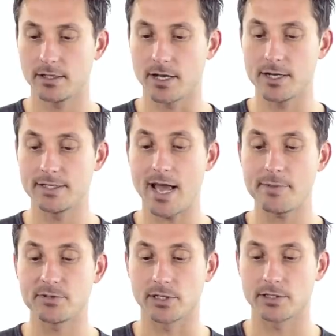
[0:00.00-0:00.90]
an
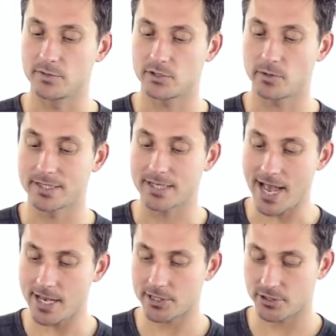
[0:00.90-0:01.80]
adapter. So it's
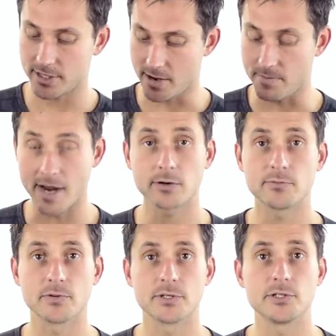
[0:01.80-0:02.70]
actually a
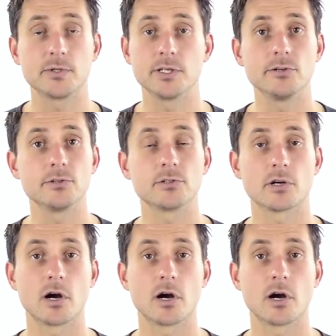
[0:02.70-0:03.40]
microphone that you could use